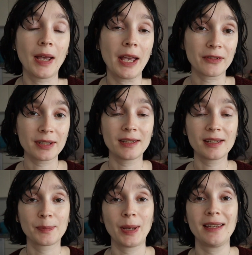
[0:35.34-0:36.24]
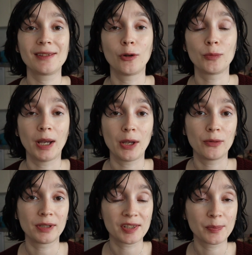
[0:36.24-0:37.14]
Everything is based on my
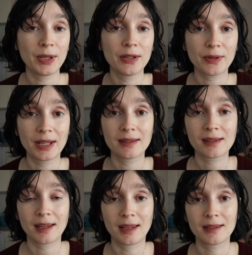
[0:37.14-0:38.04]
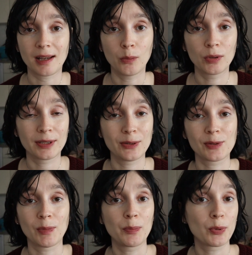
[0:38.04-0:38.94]
own experience, and I will
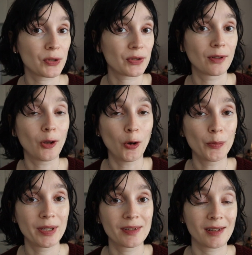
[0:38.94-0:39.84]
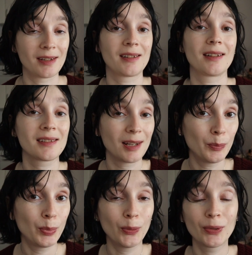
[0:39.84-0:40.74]
use my personal hobbies as an
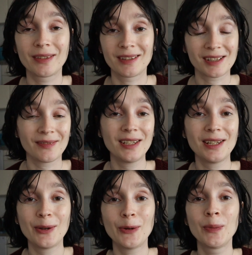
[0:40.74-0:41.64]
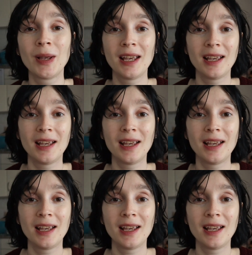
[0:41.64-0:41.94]
example in this video.